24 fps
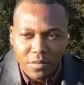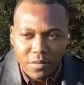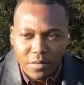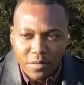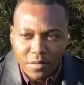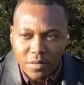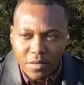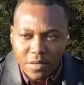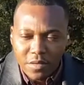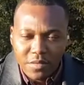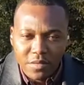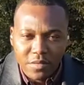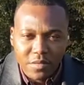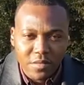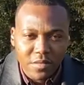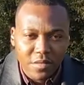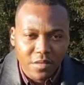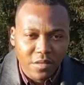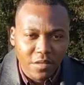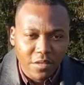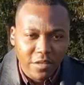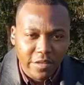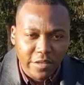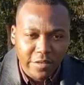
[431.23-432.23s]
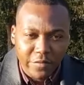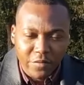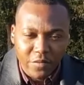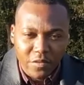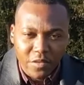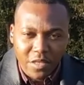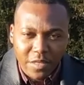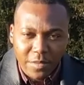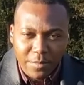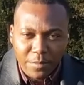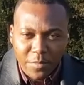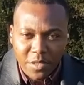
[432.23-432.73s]
Let's see if
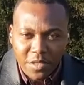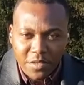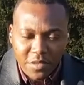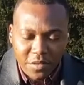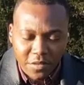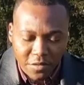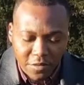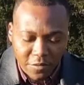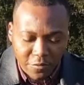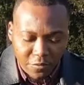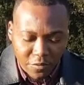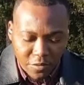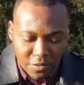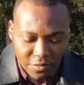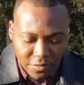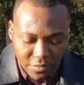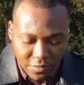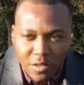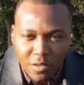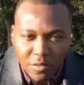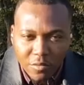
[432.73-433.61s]
that makes a difference.